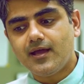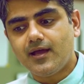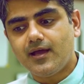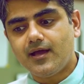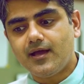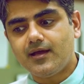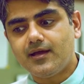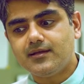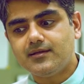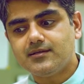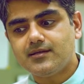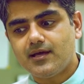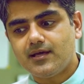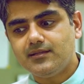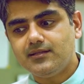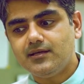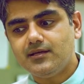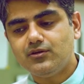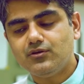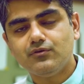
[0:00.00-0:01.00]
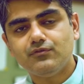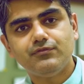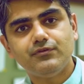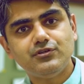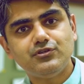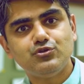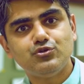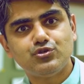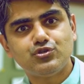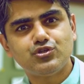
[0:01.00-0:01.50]
and at the end of
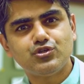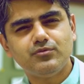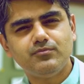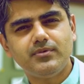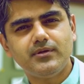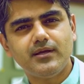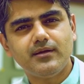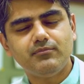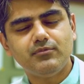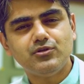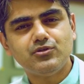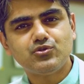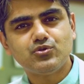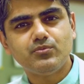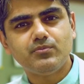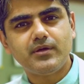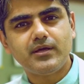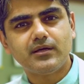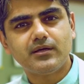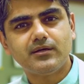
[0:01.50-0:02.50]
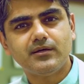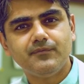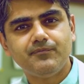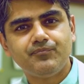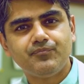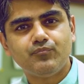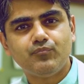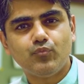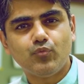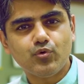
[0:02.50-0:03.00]
it you should be able to make
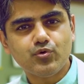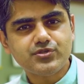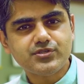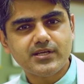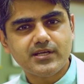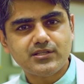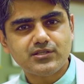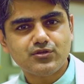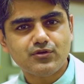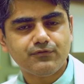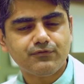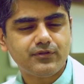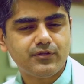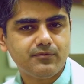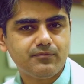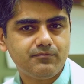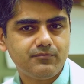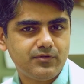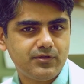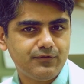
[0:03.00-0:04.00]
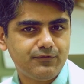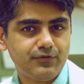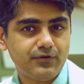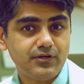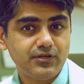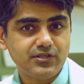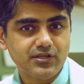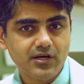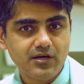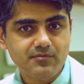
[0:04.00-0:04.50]
more sense of the
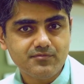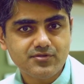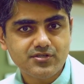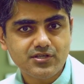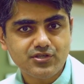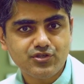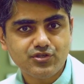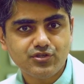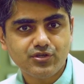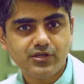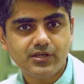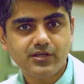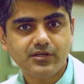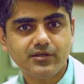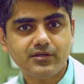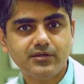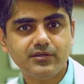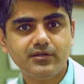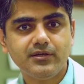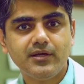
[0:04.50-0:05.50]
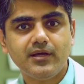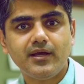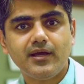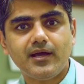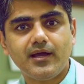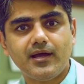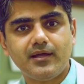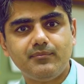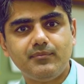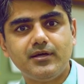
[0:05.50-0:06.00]
different terms that you hear
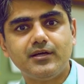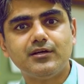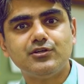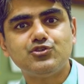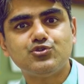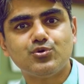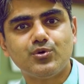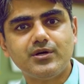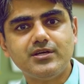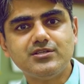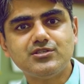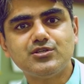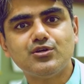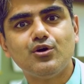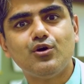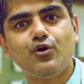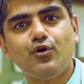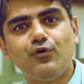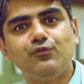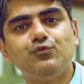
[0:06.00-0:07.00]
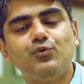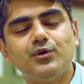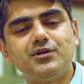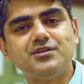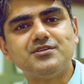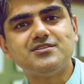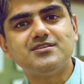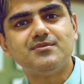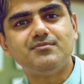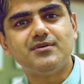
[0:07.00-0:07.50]
and make a choice of what
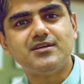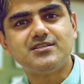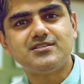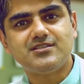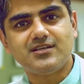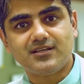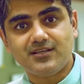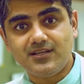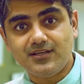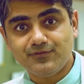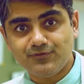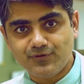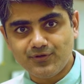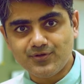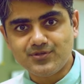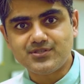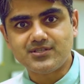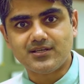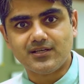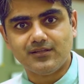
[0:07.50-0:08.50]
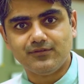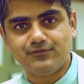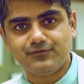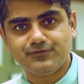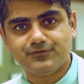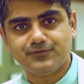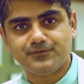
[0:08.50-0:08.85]
is the best technique for yourself.